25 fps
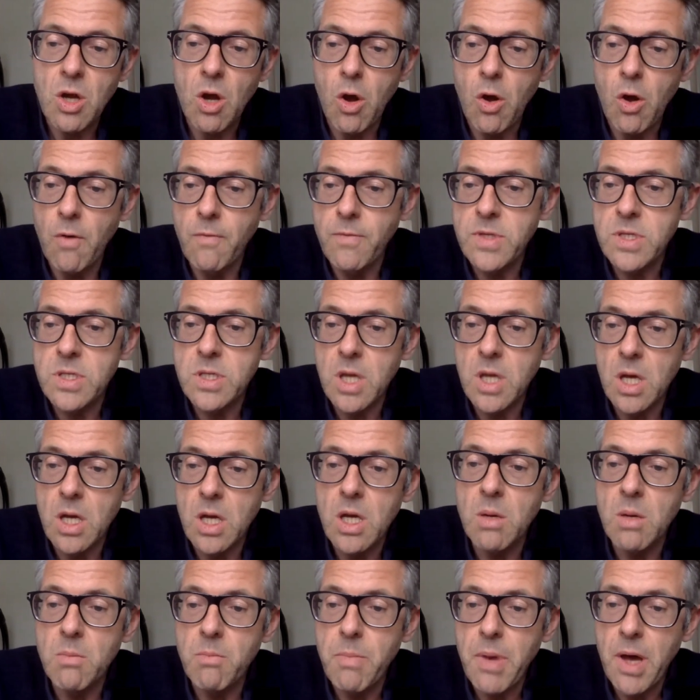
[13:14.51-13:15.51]
of
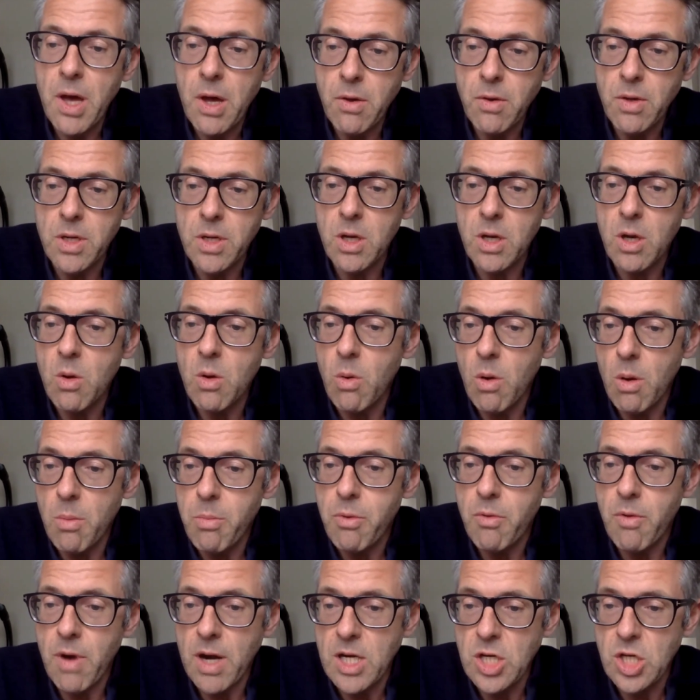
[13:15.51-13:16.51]
circumpolar
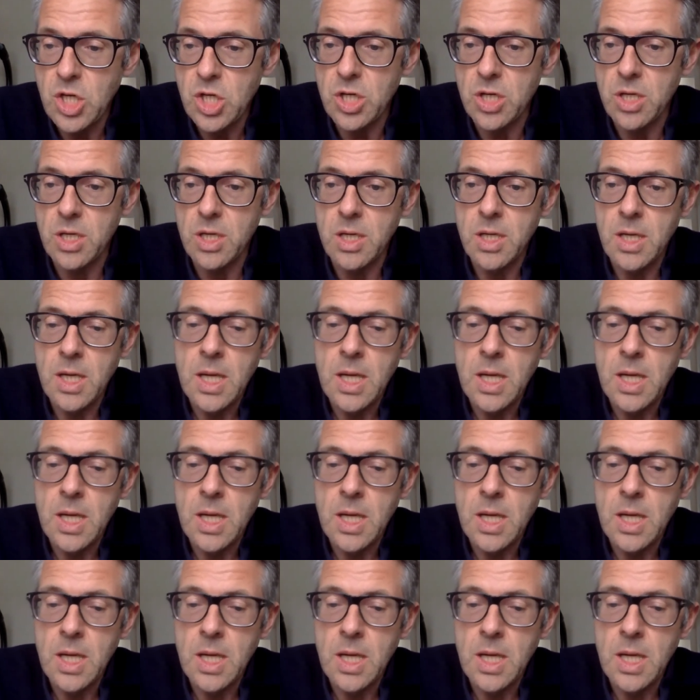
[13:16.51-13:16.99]
cooperation